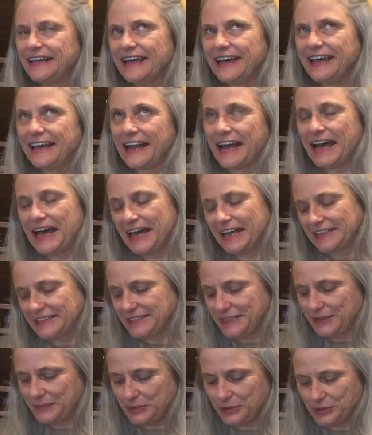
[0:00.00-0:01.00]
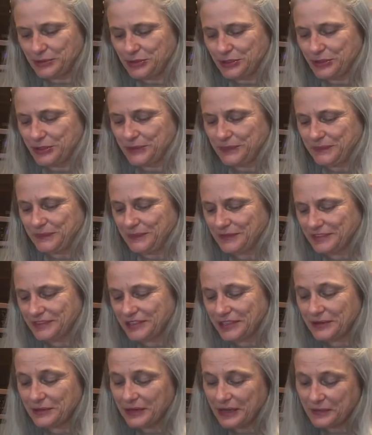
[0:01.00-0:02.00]
at a high temperature.
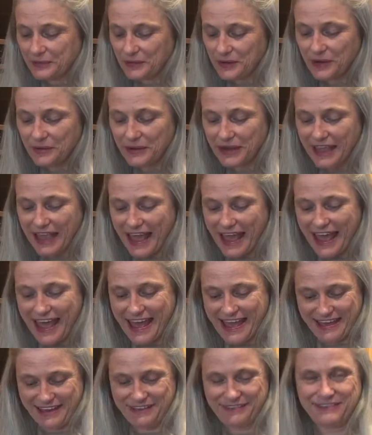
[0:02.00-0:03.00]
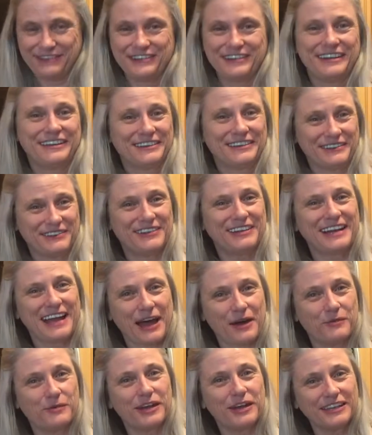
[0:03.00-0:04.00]
So anyway, what
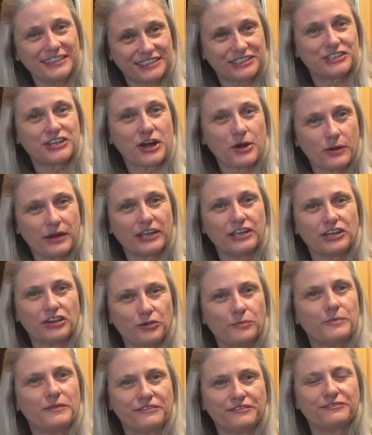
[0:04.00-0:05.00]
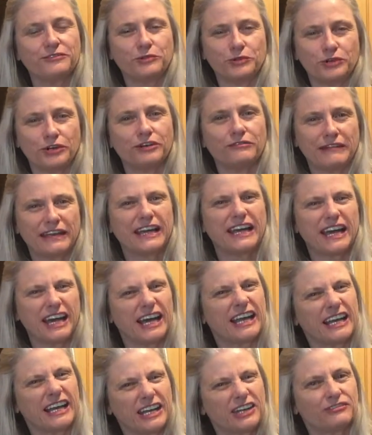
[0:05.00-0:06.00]
I was showing you before we
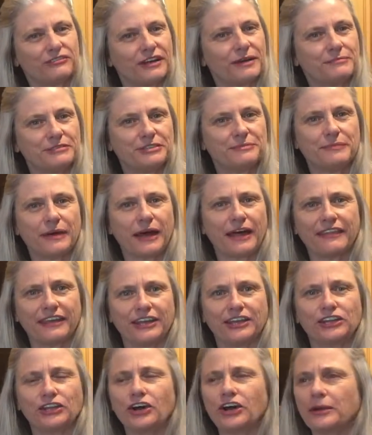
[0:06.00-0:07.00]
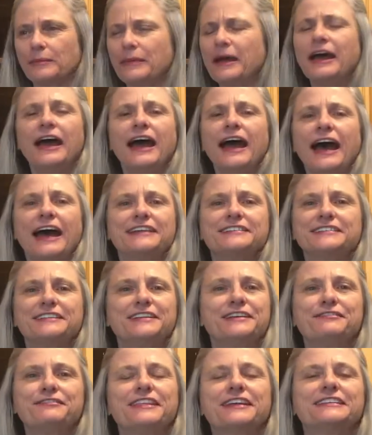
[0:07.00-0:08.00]
got interrupted by the alarm, as
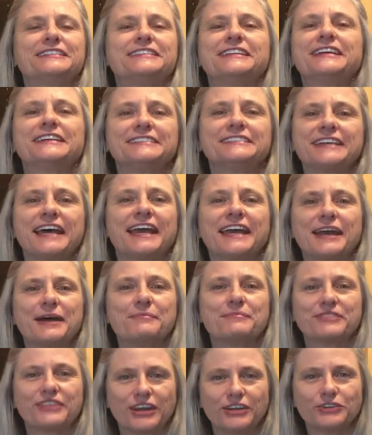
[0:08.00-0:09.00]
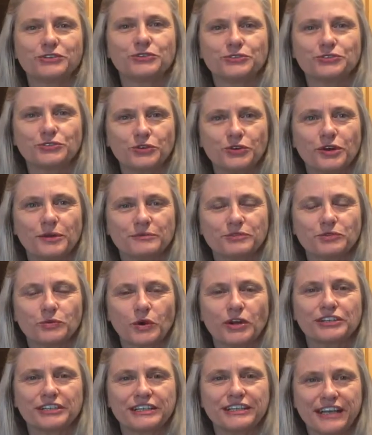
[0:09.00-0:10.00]
if the 6 a.m. thunderstorms
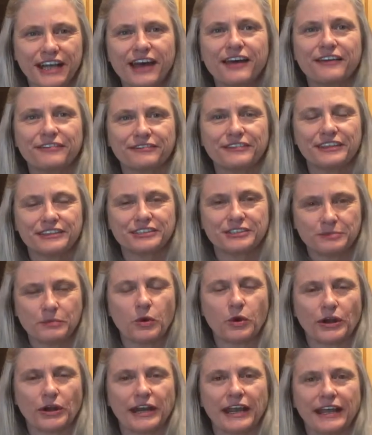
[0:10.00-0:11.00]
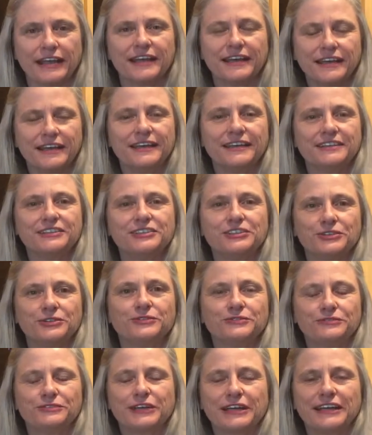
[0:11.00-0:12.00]
weren't enough this morning to
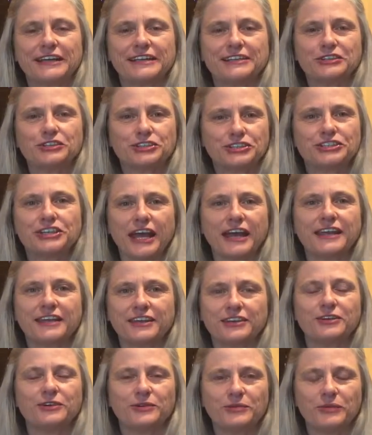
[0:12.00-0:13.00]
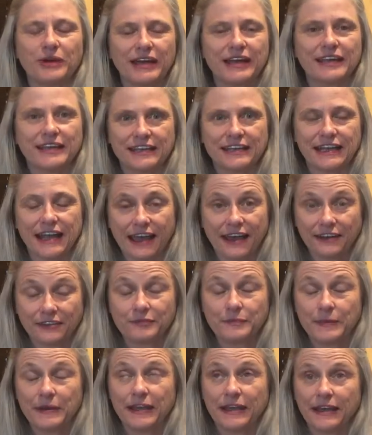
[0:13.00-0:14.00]
freaking shake you awake and out
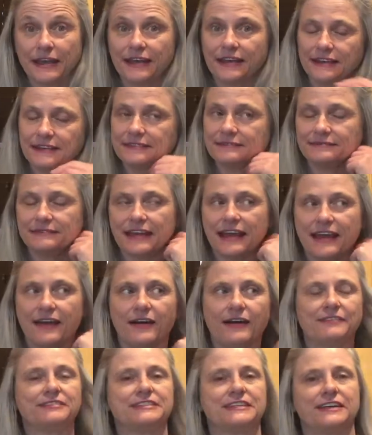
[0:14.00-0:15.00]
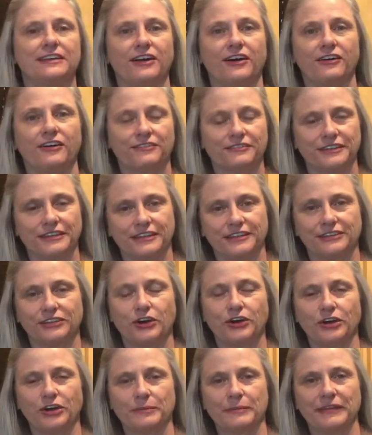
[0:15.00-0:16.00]
of bed, and now I've set off the
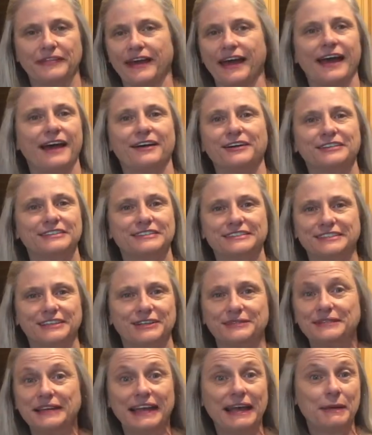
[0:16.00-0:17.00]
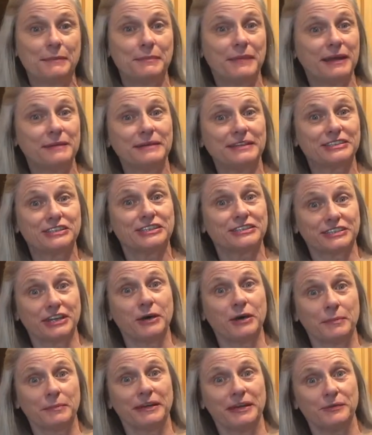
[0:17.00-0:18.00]
alarm in the house. So maybe it's just
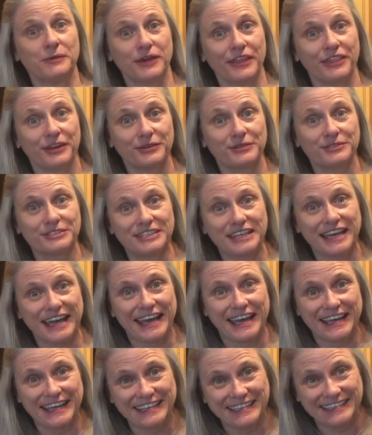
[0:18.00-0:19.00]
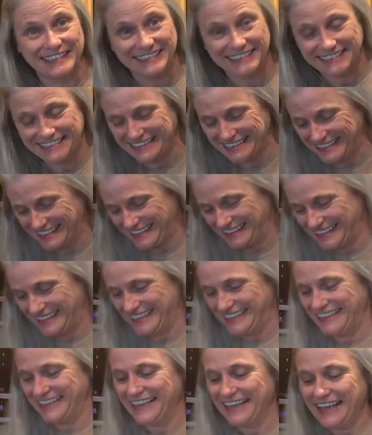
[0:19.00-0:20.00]
going to be one of those days.
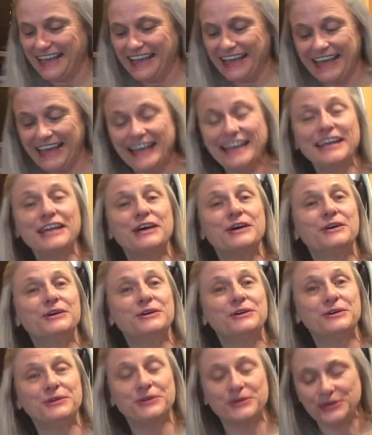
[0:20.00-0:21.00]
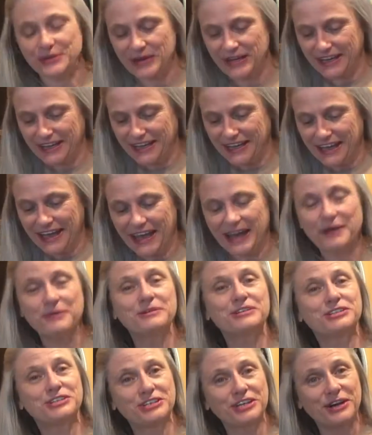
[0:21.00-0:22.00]
Anywho, I
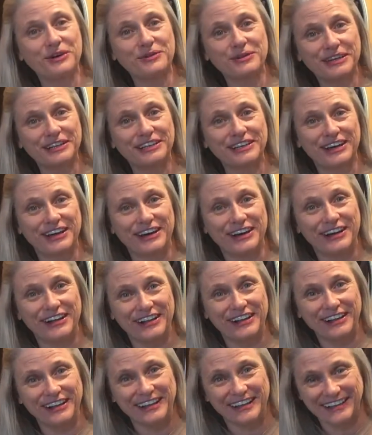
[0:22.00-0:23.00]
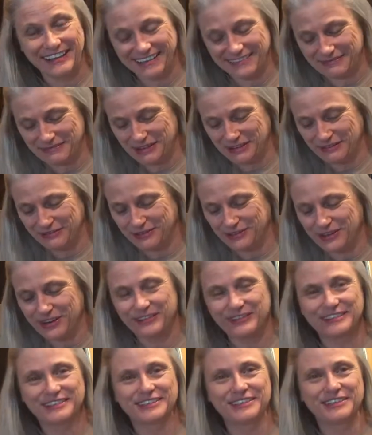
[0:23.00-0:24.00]
was showing y'all before
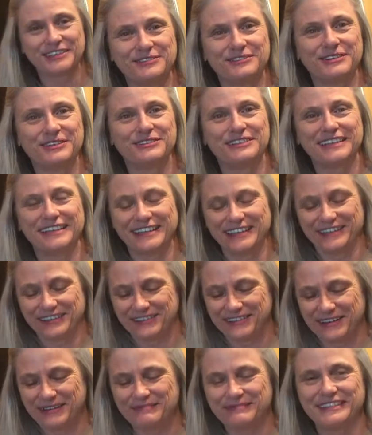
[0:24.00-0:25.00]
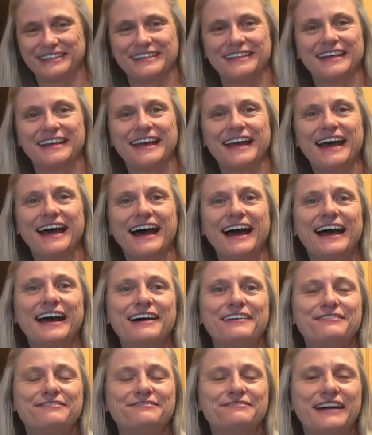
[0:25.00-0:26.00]
I was rudely interrupted. I
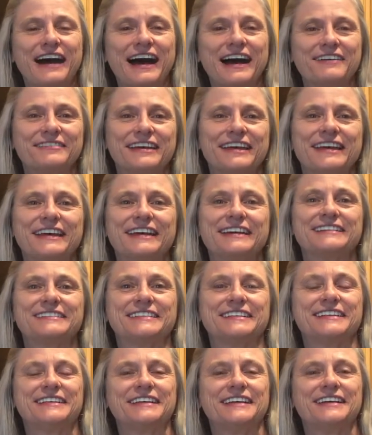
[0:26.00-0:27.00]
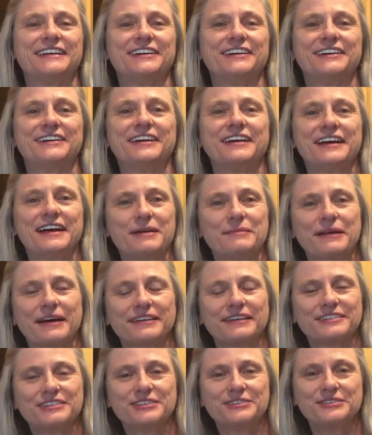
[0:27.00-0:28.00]
have 5 eggs in here,
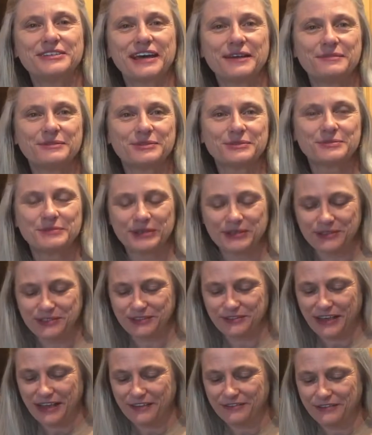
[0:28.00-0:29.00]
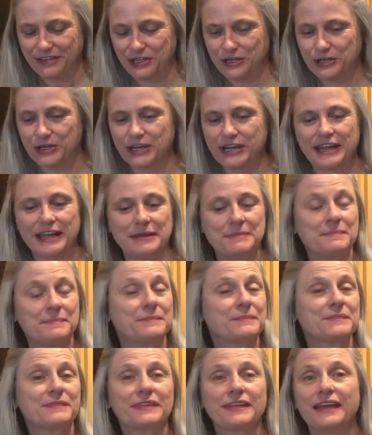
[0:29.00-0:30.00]
about 2 tablespoons of heavy cream,
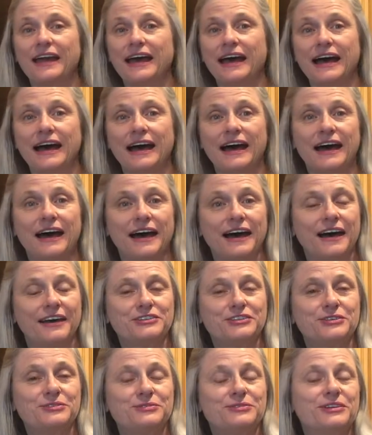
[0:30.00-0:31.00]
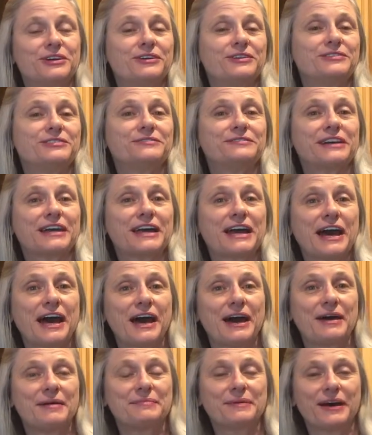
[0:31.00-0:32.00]
2/3 of a
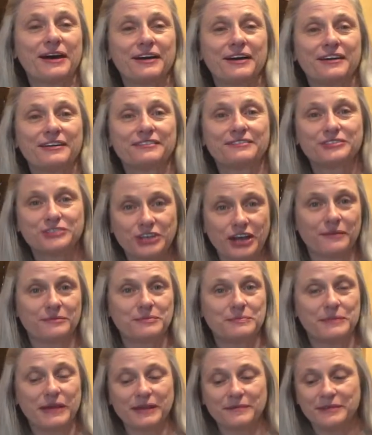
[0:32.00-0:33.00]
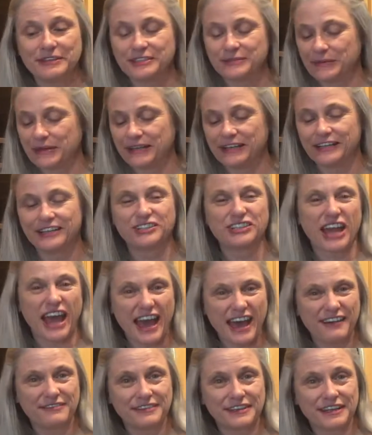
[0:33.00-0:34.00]
cup of chopped baby spinach, a
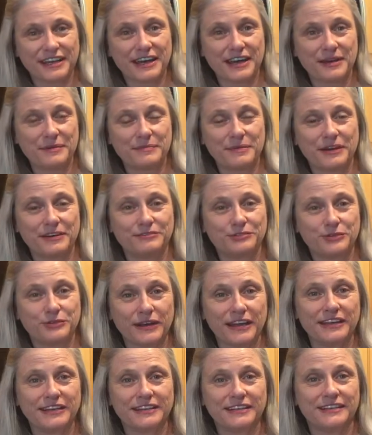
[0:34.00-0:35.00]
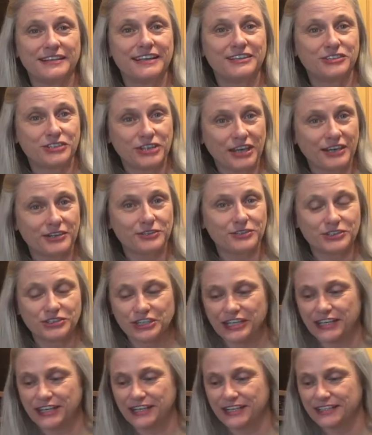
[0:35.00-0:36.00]
1/2 cup of grated cheddar
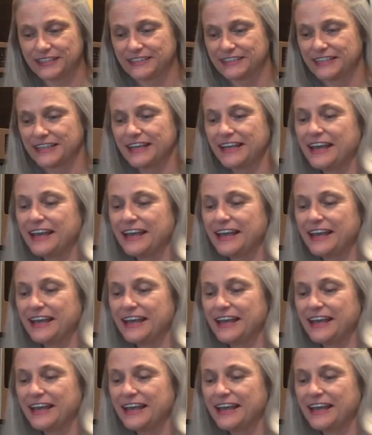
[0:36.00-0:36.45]
cheese,